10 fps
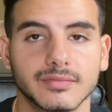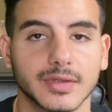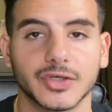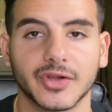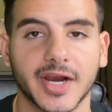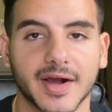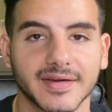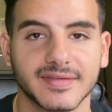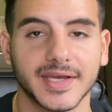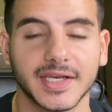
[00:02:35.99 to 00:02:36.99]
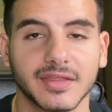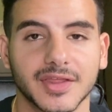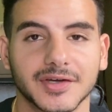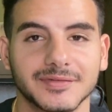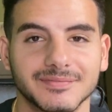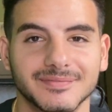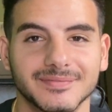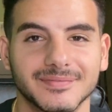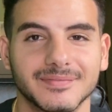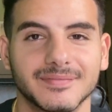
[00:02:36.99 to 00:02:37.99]
Literally not going to say anything.
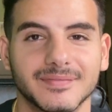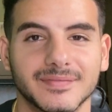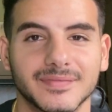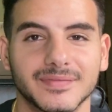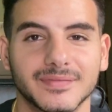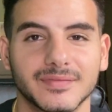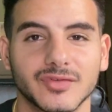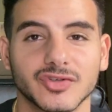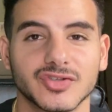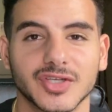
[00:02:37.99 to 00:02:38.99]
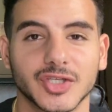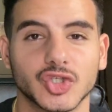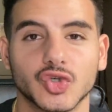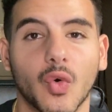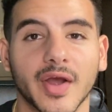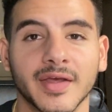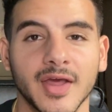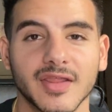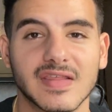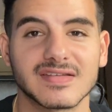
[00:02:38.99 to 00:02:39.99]
Just enjoy
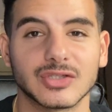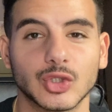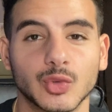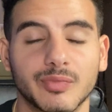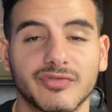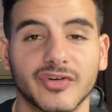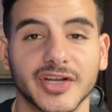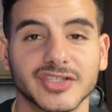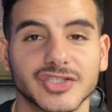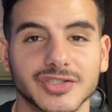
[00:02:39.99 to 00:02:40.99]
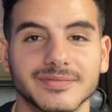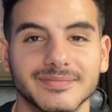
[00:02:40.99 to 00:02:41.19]
this loop footage.